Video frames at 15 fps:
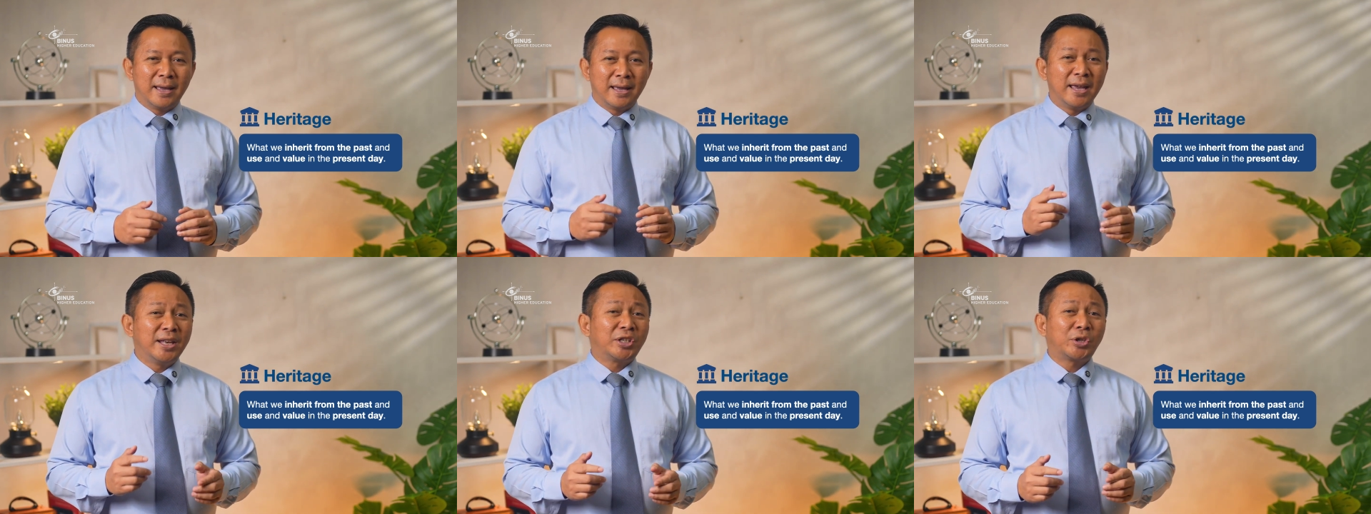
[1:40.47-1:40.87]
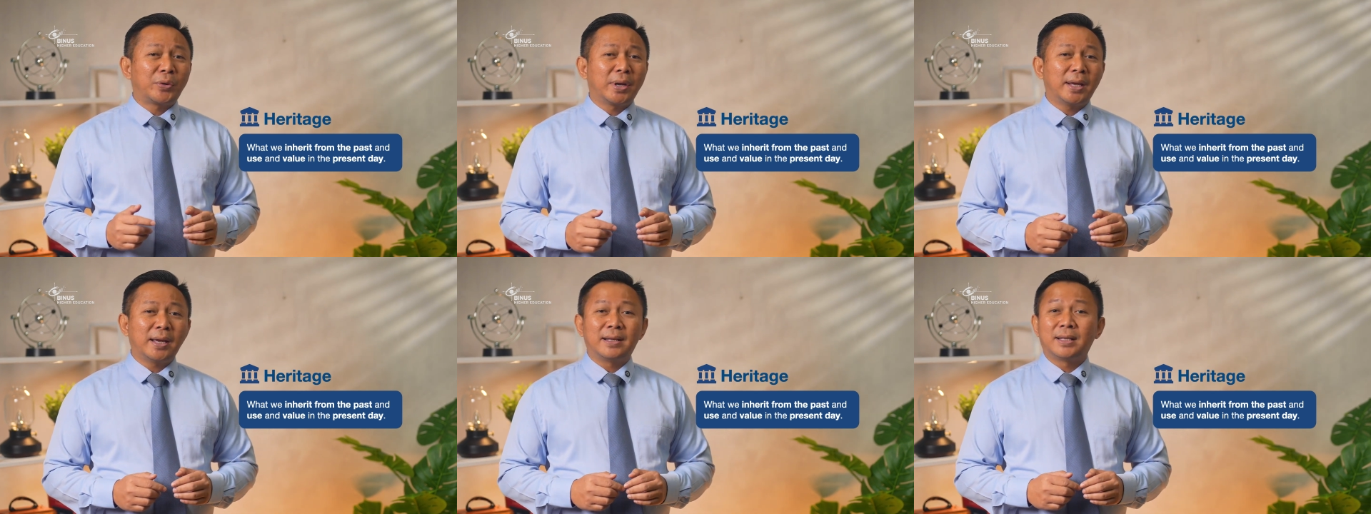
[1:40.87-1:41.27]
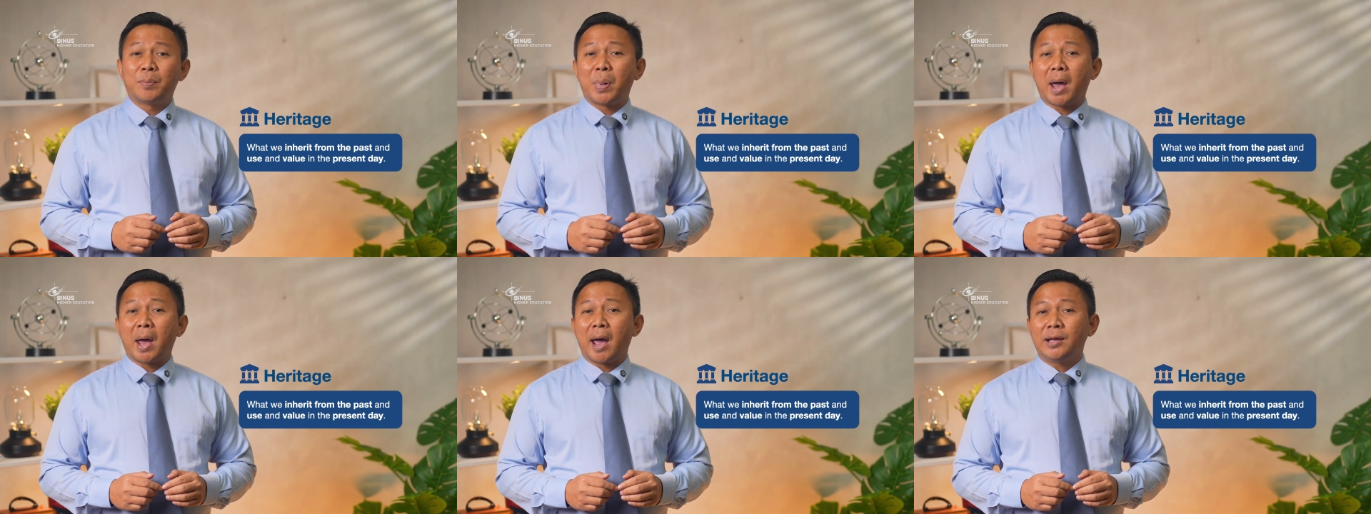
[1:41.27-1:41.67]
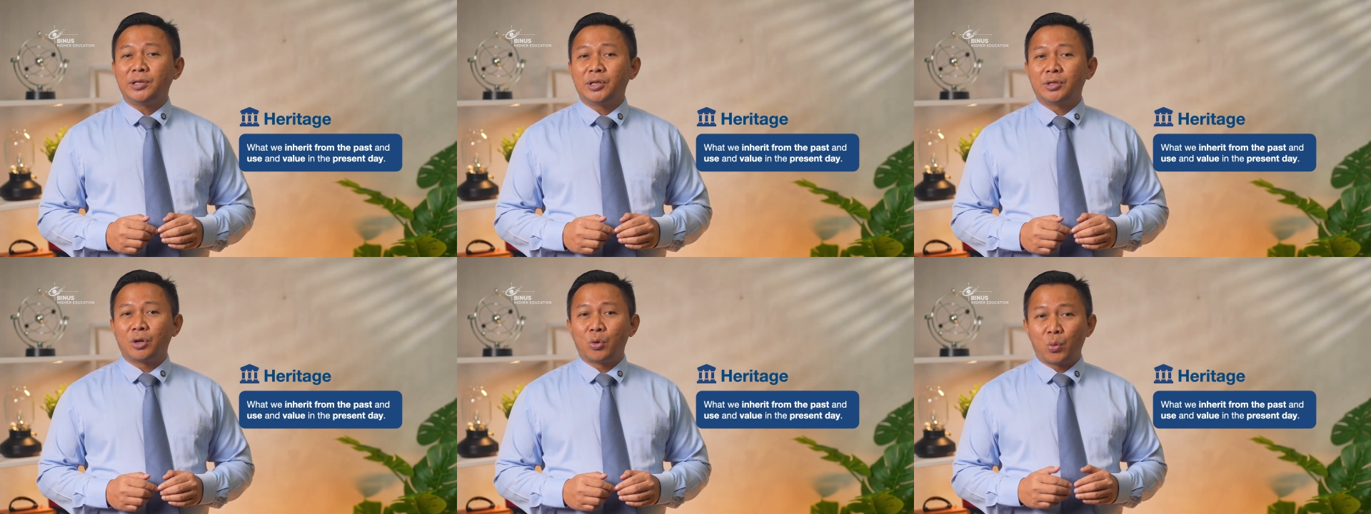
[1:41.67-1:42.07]
History is the
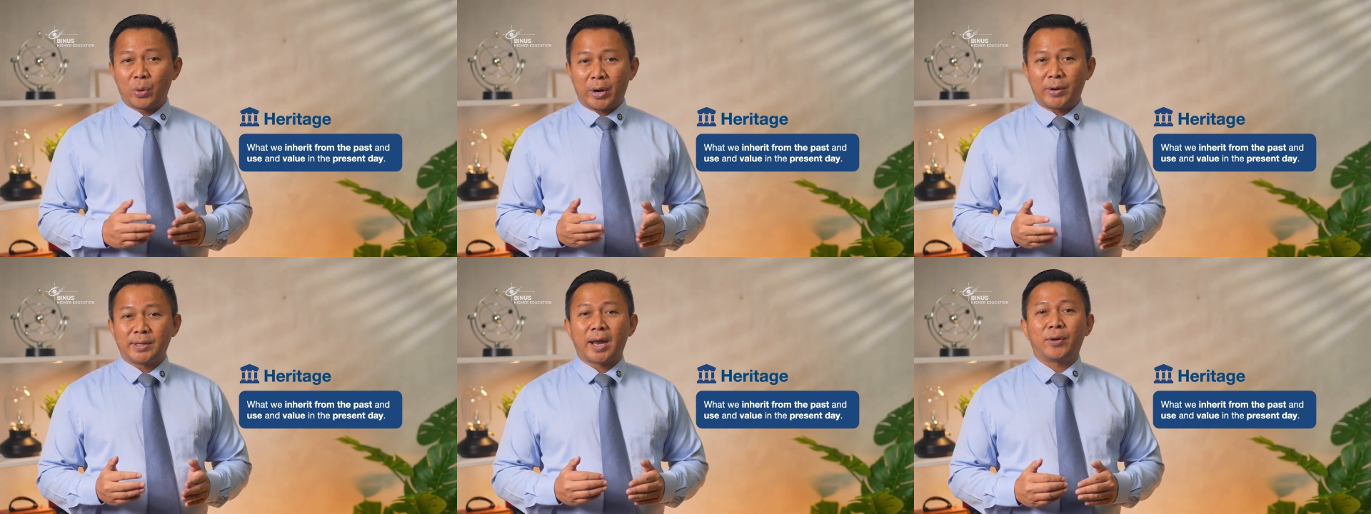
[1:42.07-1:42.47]
past, whereas